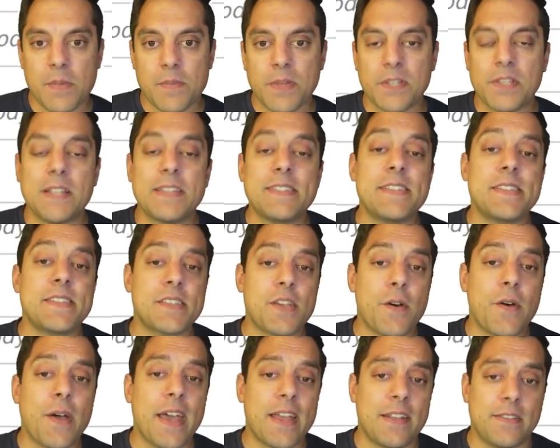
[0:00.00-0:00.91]
let's just
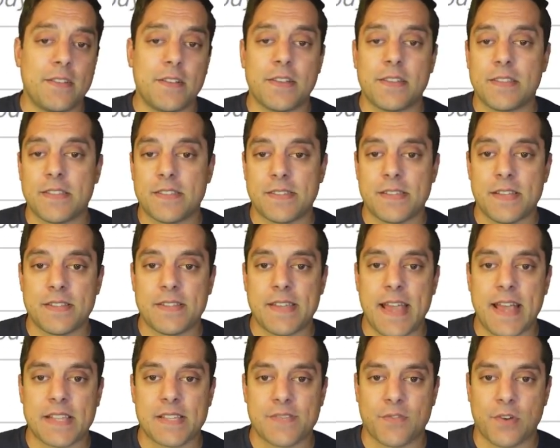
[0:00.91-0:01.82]
go ahead and look at the
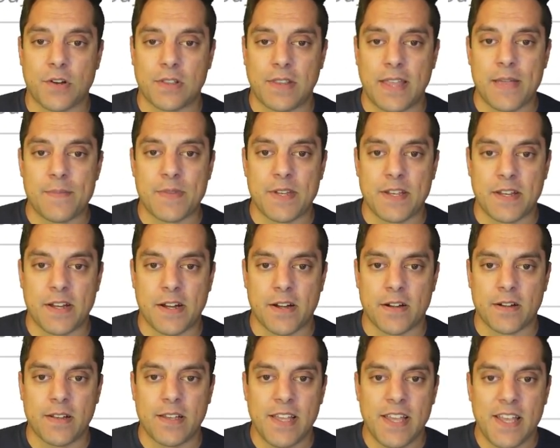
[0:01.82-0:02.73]
syntax for a lambda
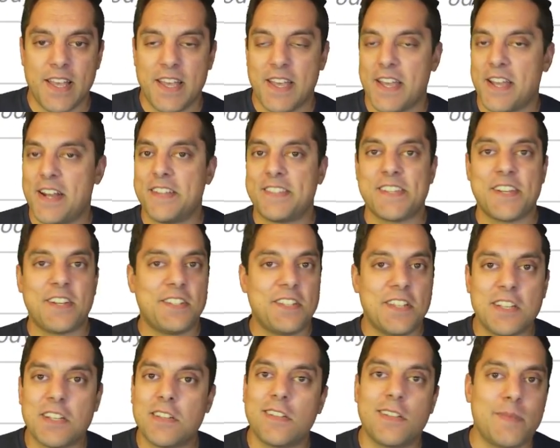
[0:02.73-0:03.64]
here. And it's going to
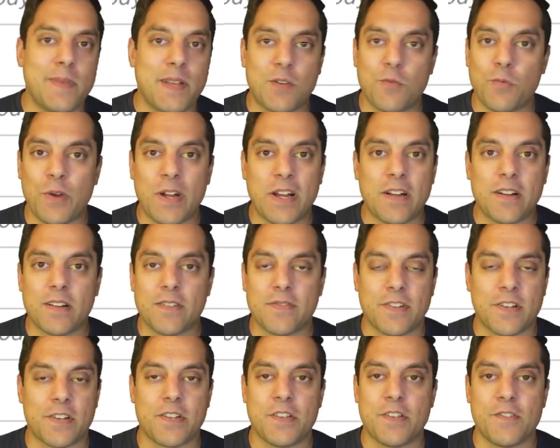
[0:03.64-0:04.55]
look a little bit weird
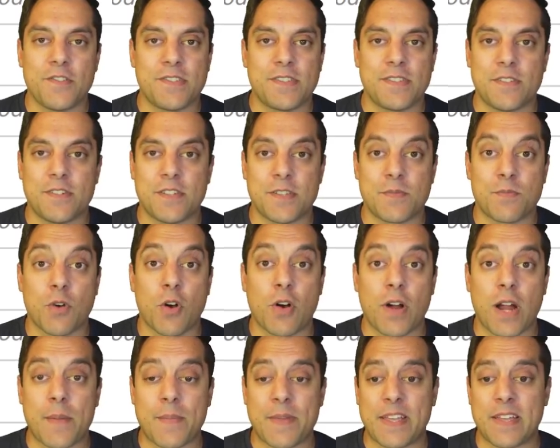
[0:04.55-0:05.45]
if you're used to just
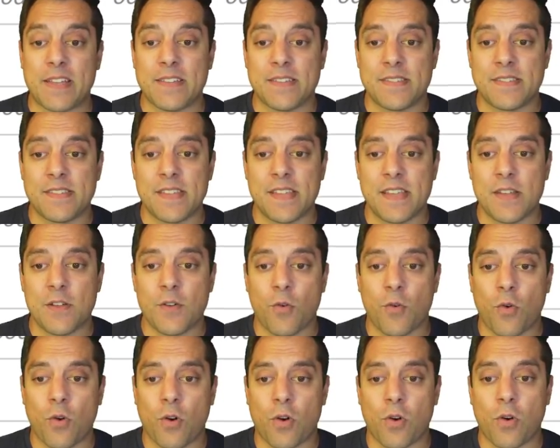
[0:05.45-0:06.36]
programming in C
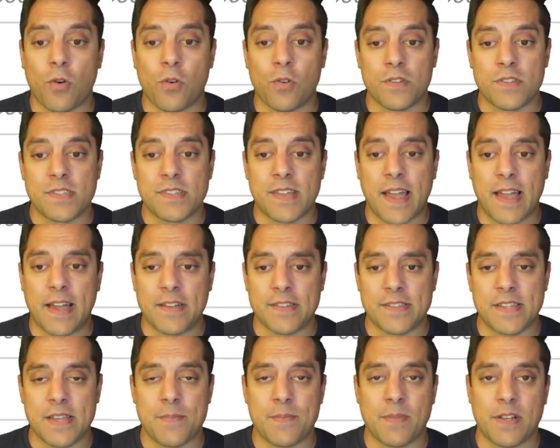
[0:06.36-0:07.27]
or old style
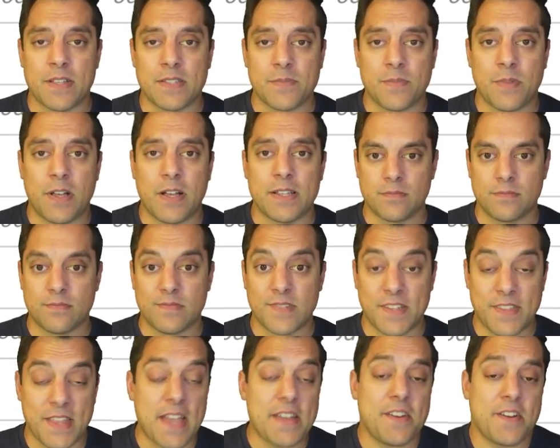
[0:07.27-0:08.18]
C++,
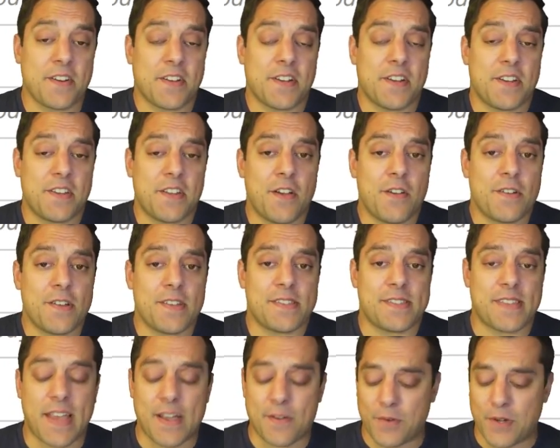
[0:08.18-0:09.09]
and that you're going to
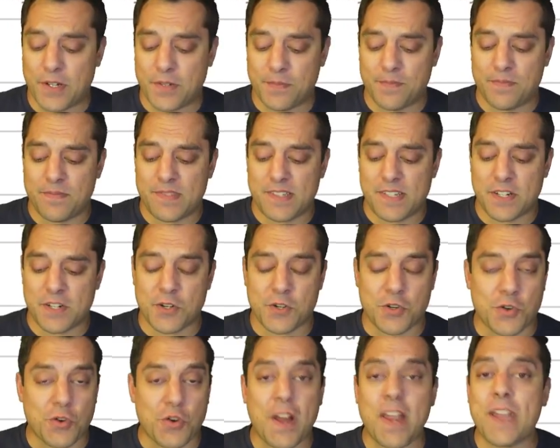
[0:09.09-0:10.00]
notice that, well, to
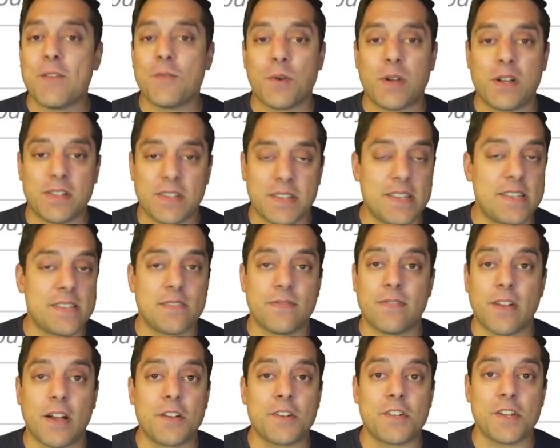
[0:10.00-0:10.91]
create one of these
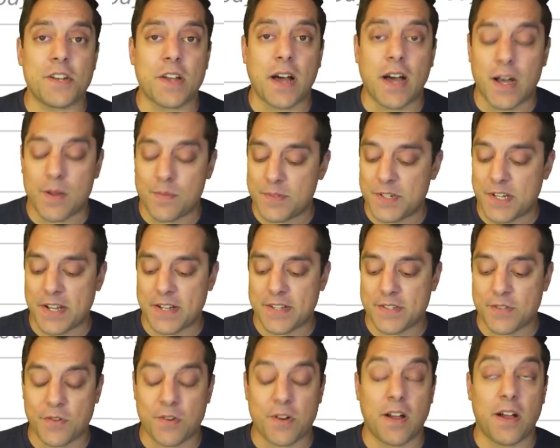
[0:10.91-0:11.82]
function
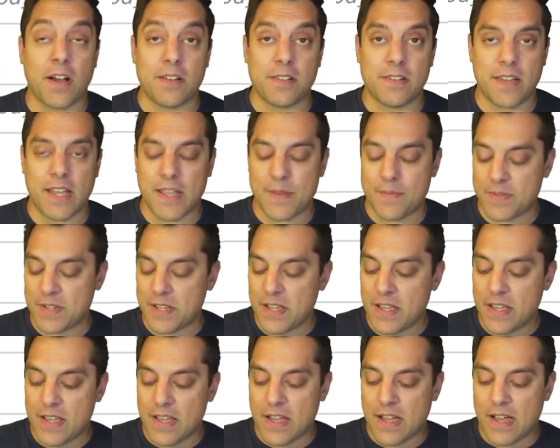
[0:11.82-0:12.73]
objects or unnamed
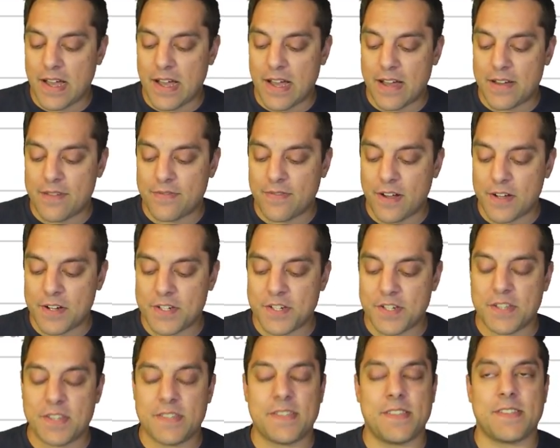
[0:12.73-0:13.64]
uh,
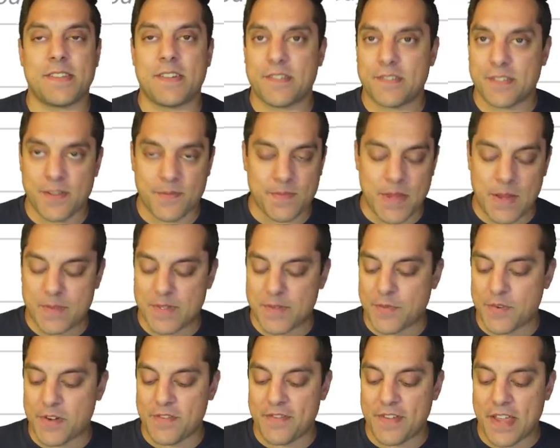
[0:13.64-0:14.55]
functions, as they're sometimes
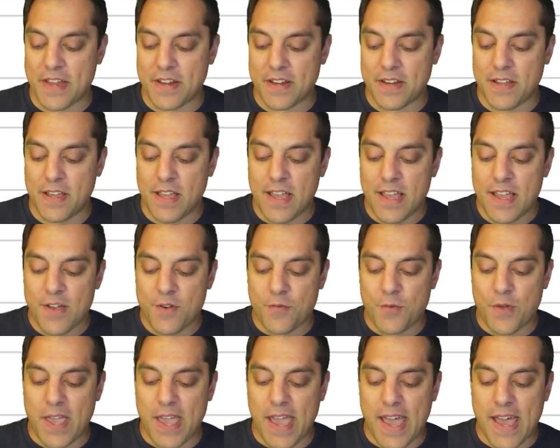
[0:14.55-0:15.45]
abbreviated,
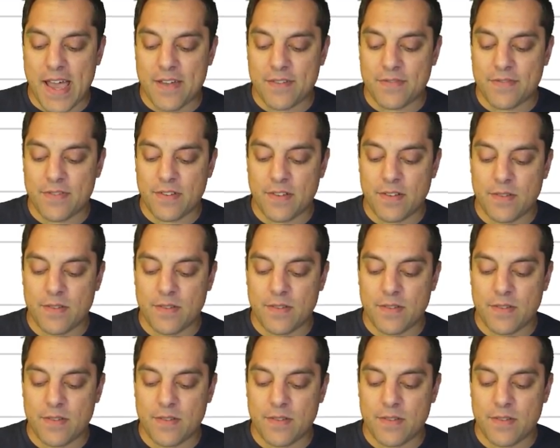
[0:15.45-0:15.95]
we have